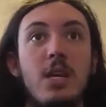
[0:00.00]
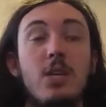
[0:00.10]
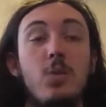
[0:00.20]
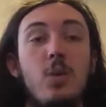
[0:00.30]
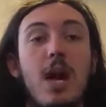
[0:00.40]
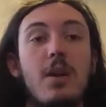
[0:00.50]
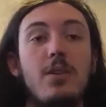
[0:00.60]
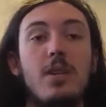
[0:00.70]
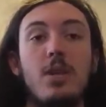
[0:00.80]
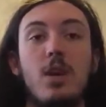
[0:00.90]
you not
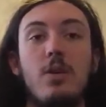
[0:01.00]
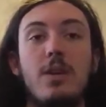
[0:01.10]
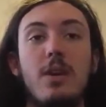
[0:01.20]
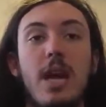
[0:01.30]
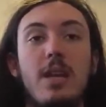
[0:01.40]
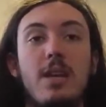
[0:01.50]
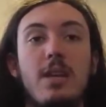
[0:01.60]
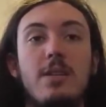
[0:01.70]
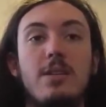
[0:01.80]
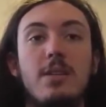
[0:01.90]
only to go into
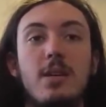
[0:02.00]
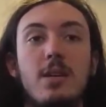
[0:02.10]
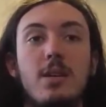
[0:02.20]
aliens,